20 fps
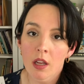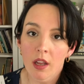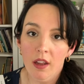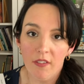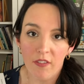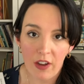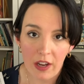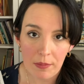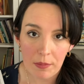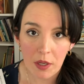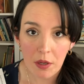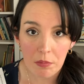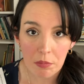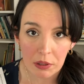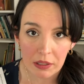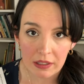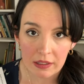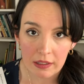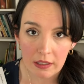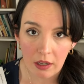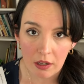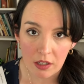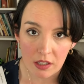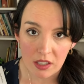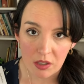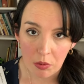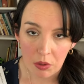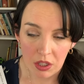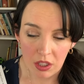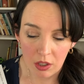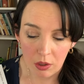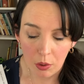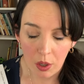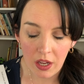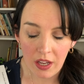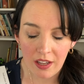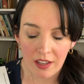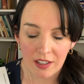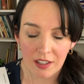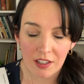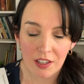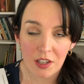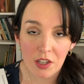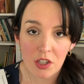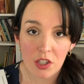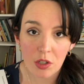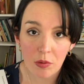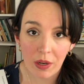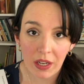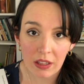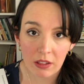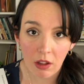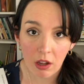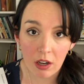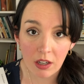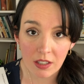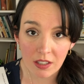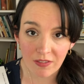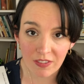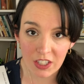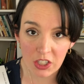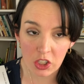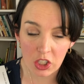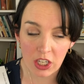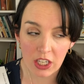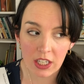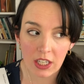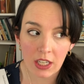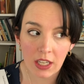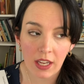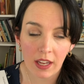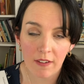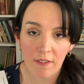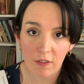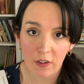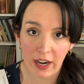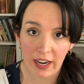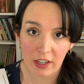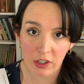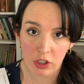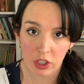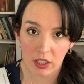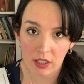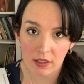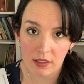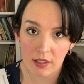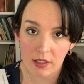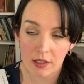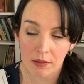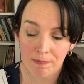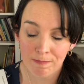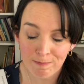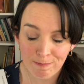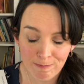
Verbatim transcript: If I'm completely honest with you, doing long division and fractions